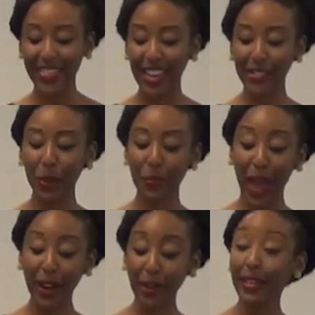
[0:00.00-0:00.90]
Things are
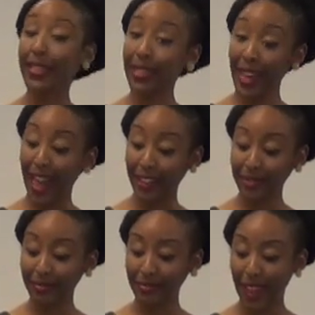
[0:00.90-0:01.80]
better than
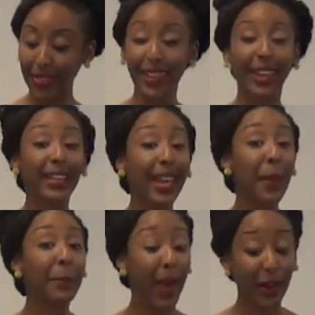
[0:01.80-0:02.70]
then. They can
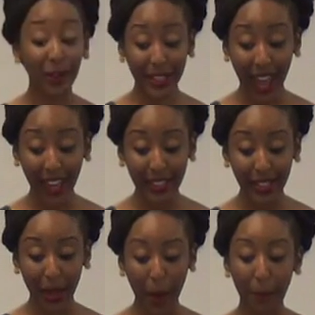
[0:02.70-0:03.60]
get better yet.